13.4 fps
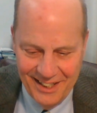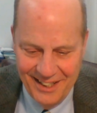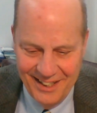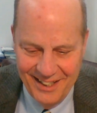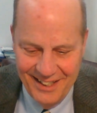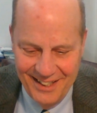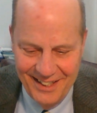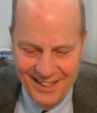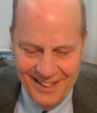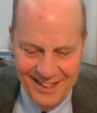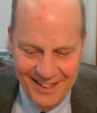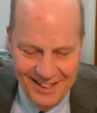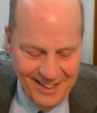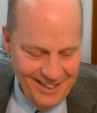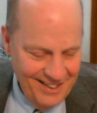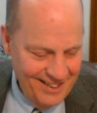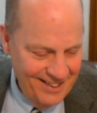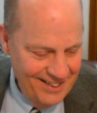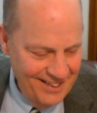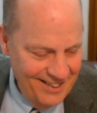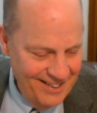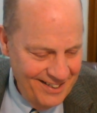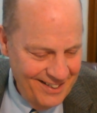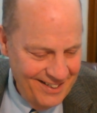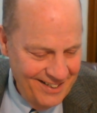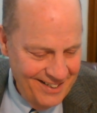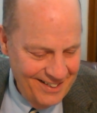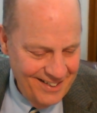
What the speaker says: (silence)